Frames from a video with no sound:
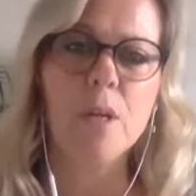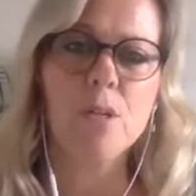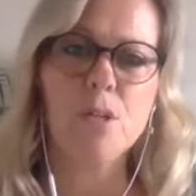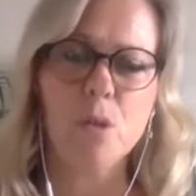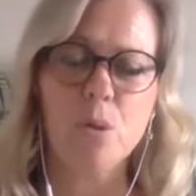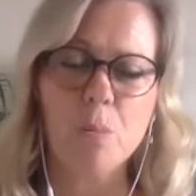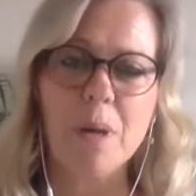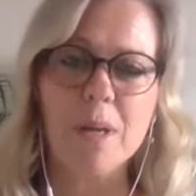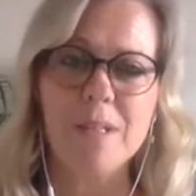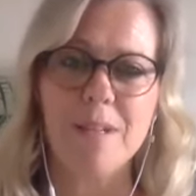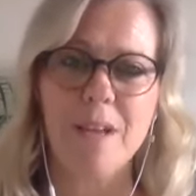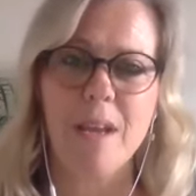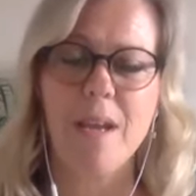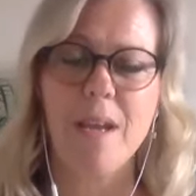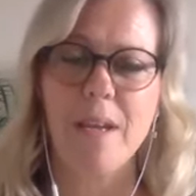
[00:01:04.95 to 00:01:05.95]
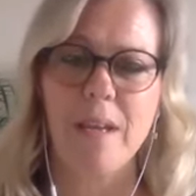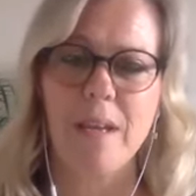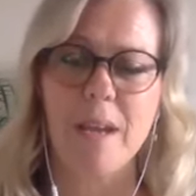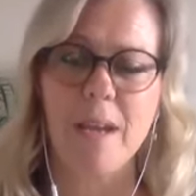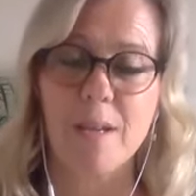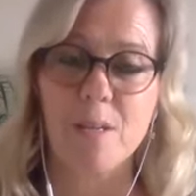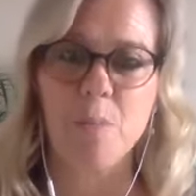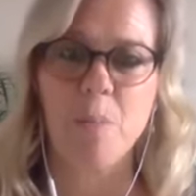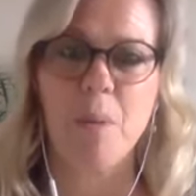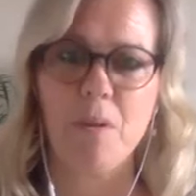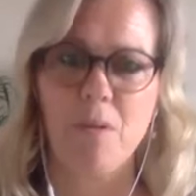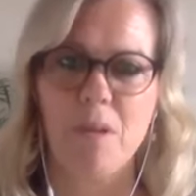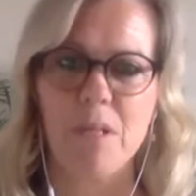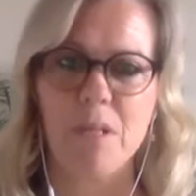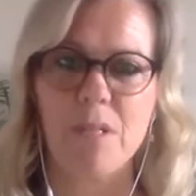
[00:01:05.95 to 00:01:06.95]
to my daily
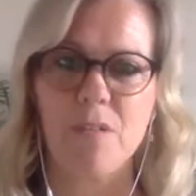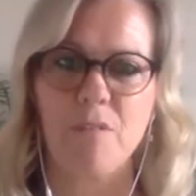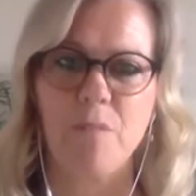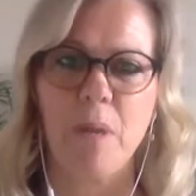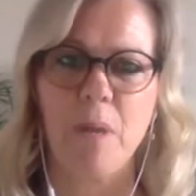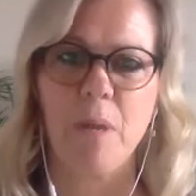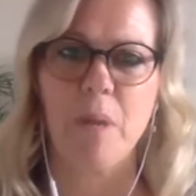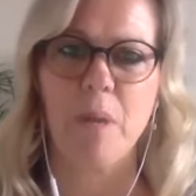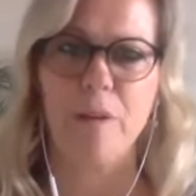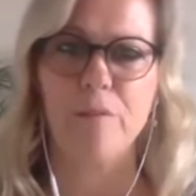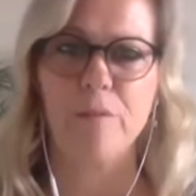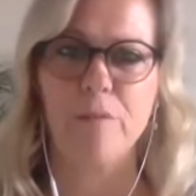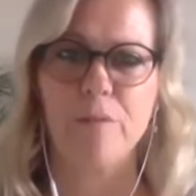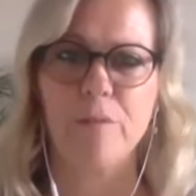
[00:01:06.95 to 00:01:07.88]
experience of my life.